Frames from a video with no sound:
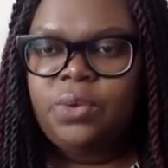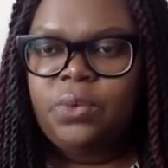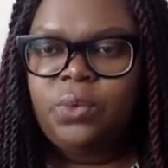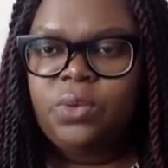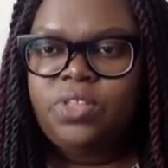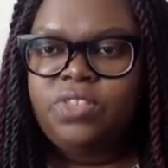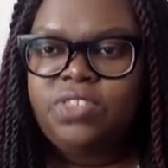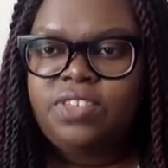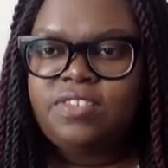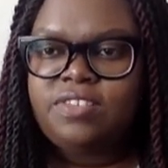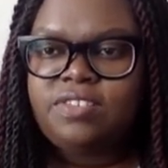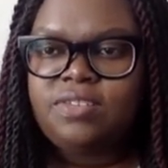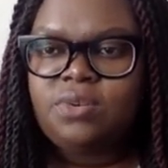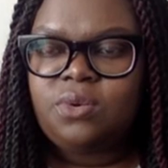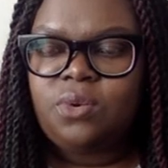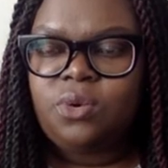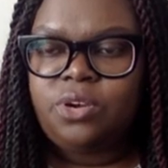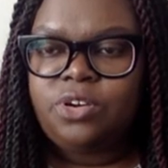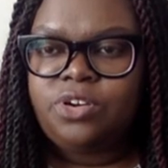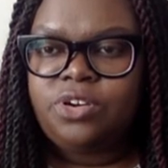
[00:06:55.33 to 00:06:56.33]
Will this
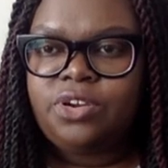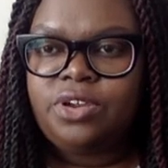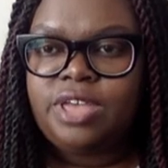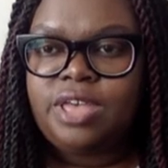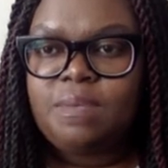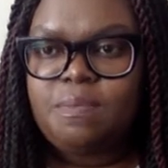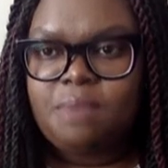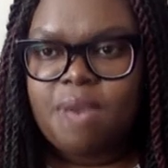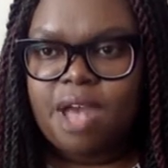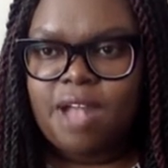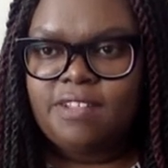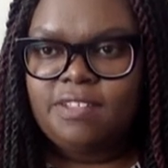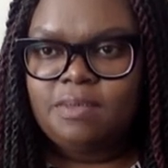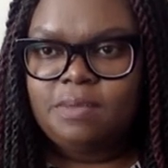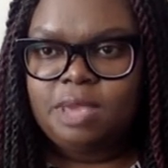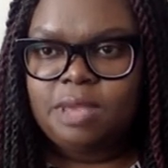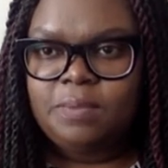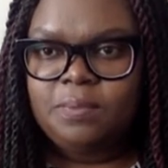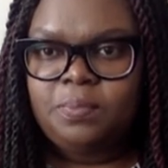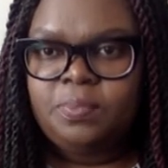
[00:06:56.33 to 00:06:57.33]
order impact
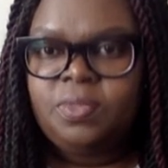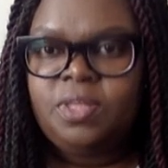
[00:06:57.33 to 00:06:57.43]
me?